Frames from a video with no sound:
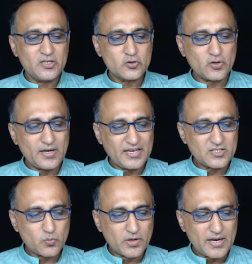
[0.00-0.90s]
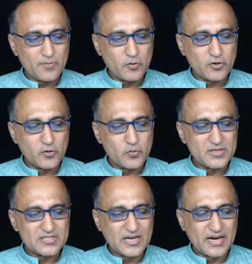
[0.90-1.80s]
So next what I am going to do
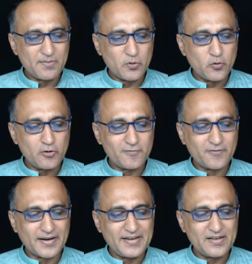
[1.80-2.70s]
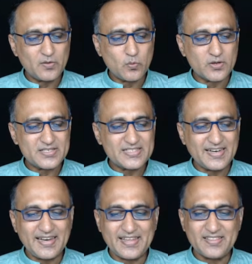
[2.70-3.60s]
is I am going to find what is the
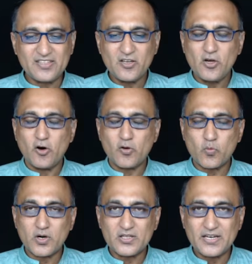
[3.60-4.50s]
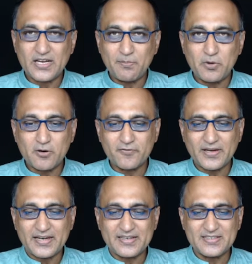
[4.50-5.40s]
length or what are the number of
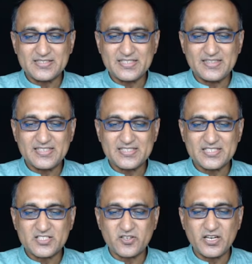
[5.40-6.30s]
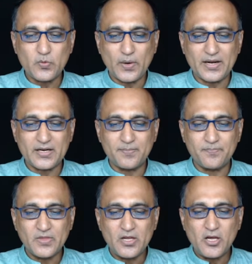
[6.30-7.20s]
characters in this string welcome.